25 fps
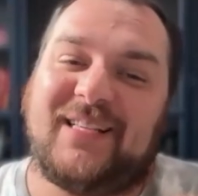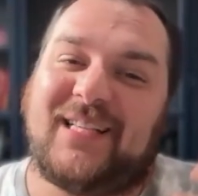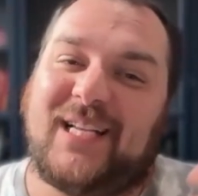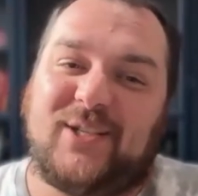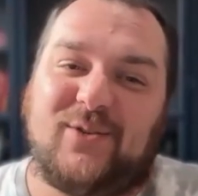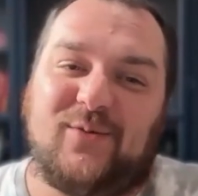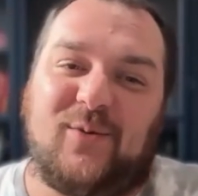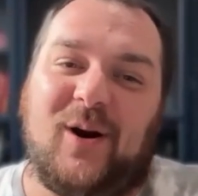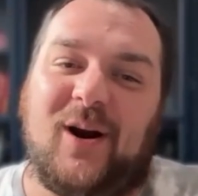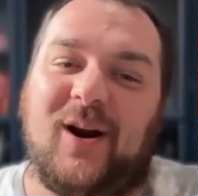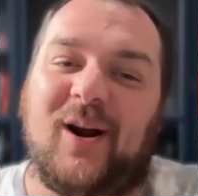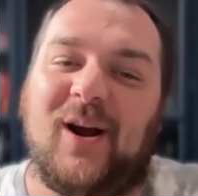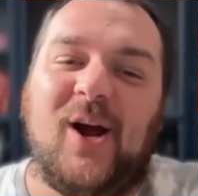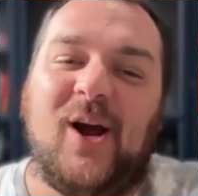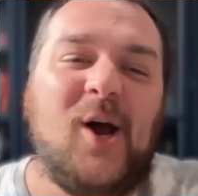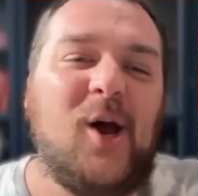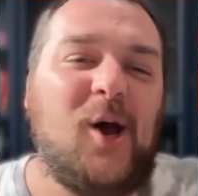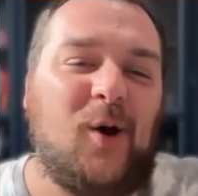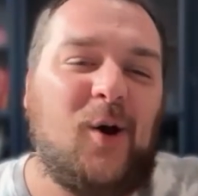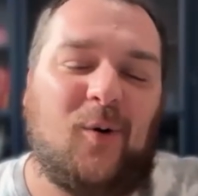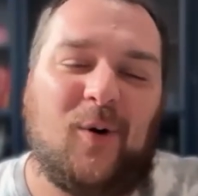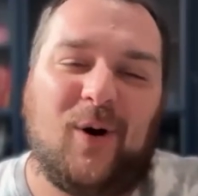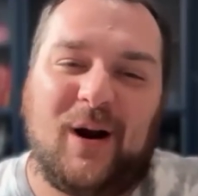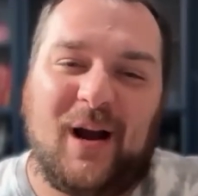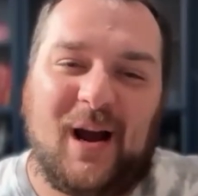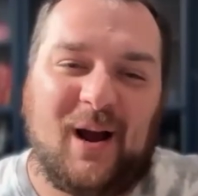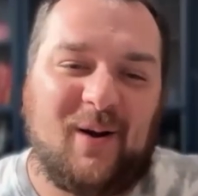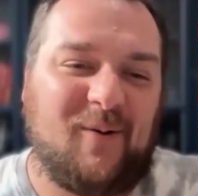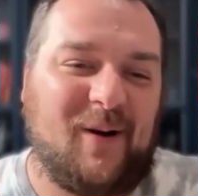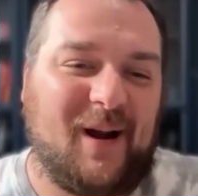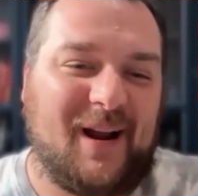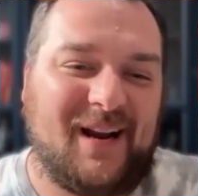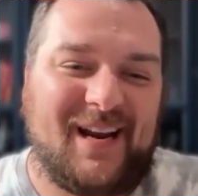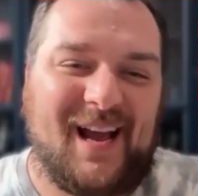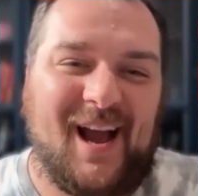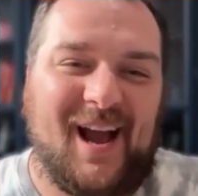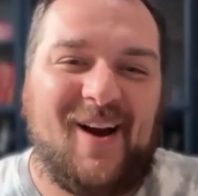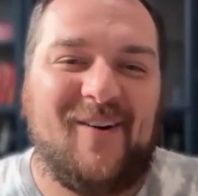That's where we're at
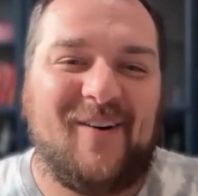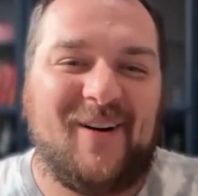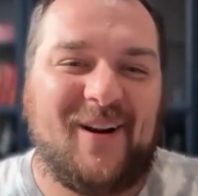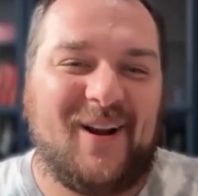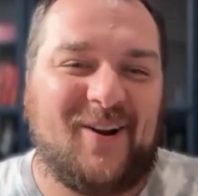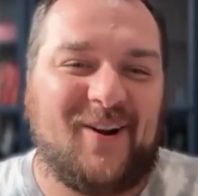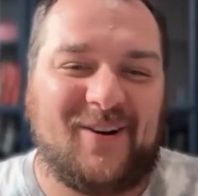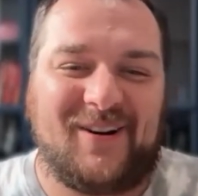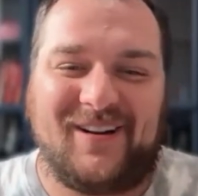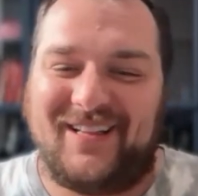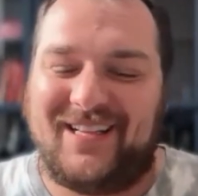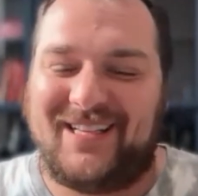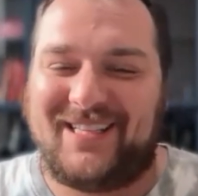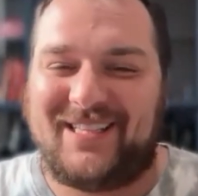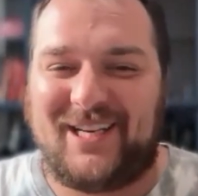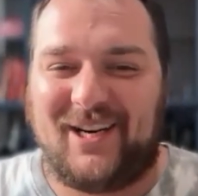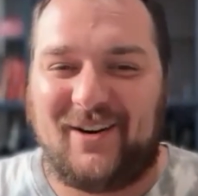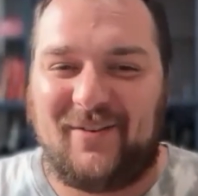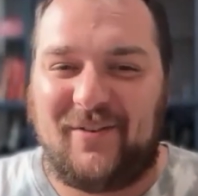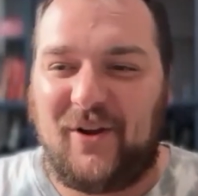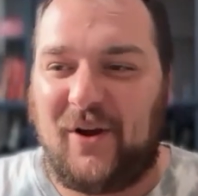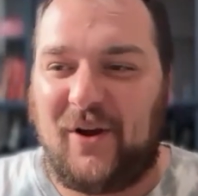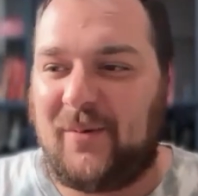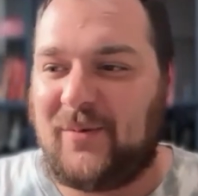right now recording this interview.